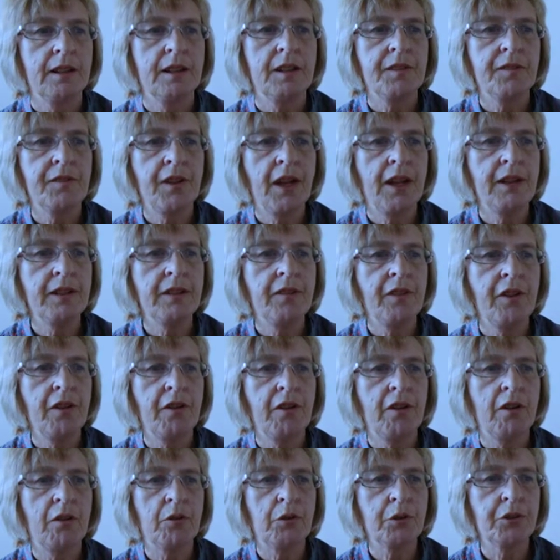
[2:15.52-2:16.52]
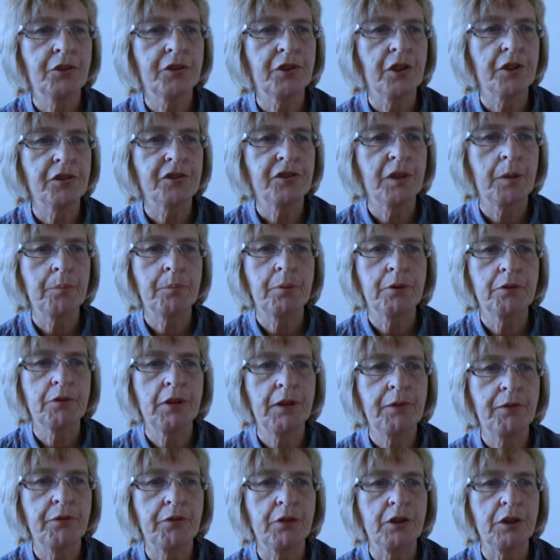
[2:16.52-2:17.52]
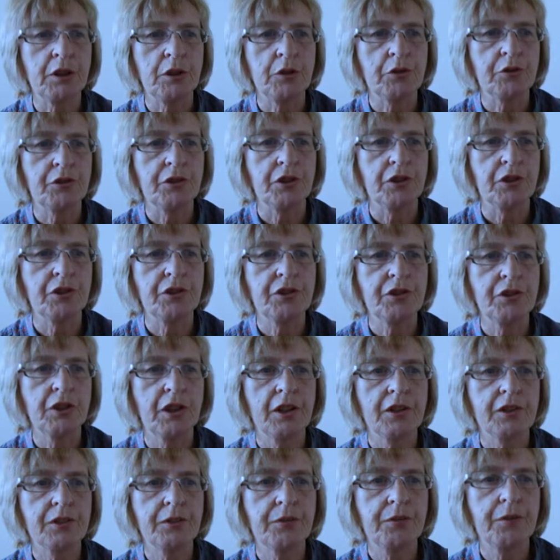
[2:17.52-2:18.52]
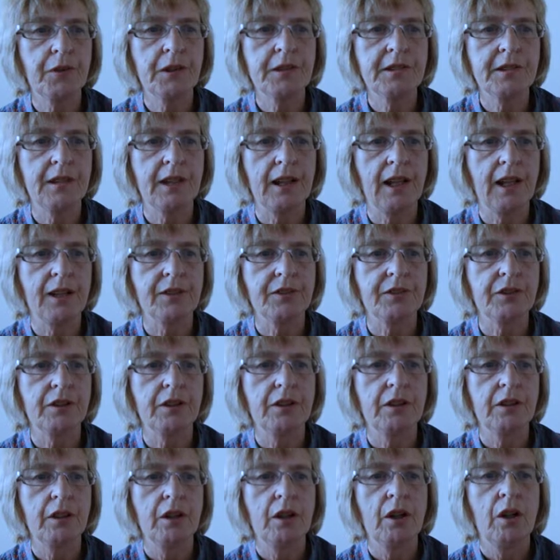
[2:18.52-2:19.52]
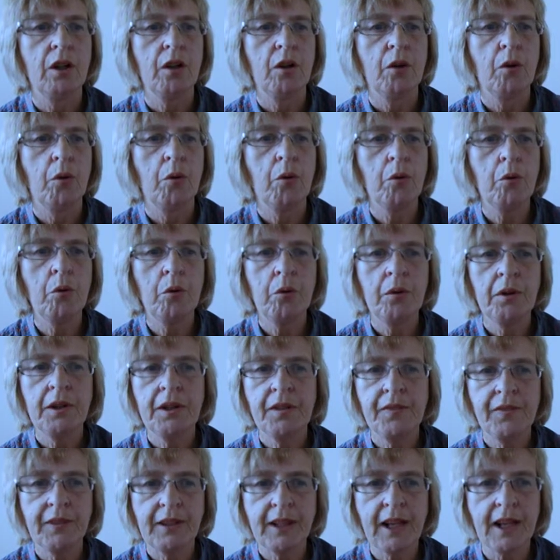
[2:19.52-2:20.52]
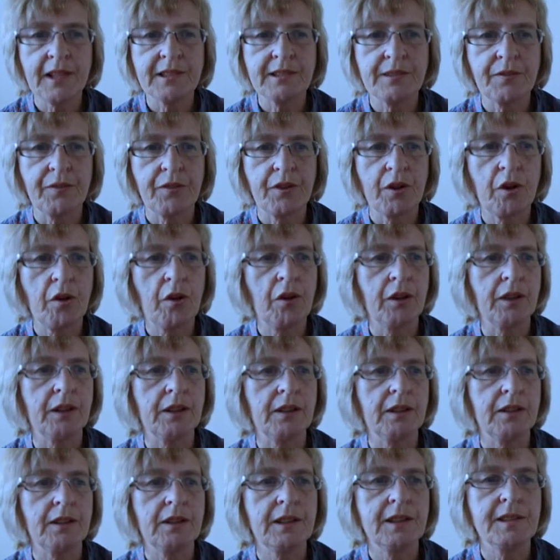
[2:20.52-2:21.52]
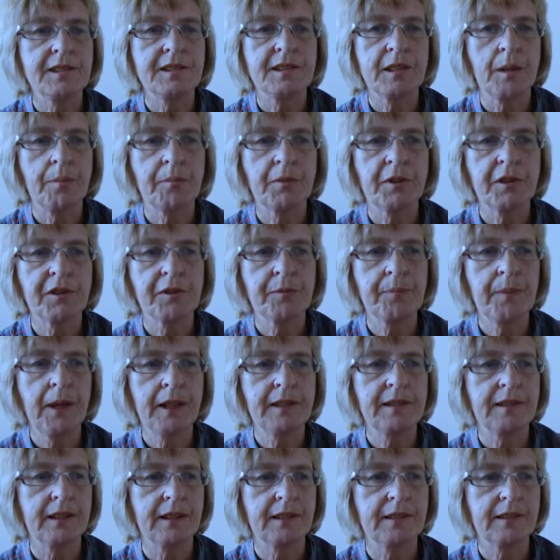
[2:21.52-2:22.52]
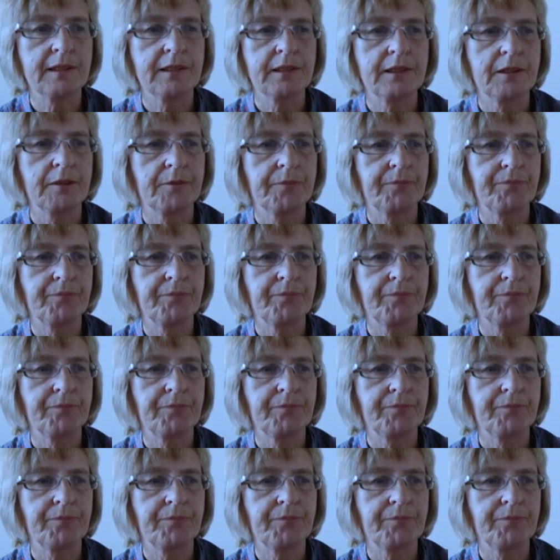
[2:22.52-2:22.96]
And then there are also some peripheral uses as a fertilizer, or in the case of the oil, in some cosmetics.